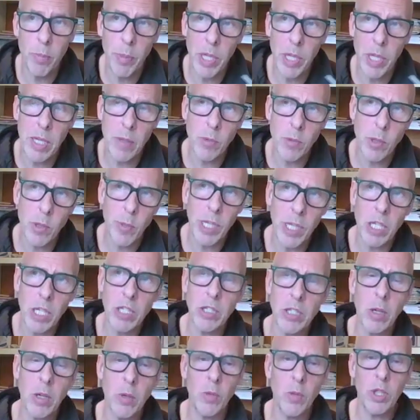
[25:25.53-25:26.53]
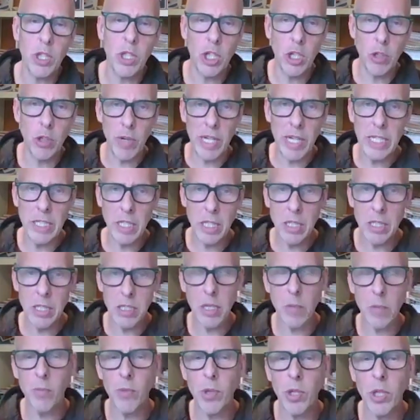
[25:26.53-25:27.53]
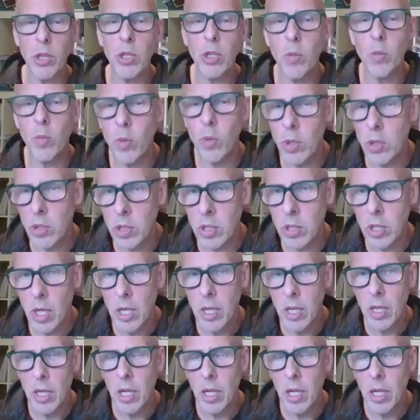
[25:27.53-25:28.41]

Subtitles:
But it was because I was curating something that was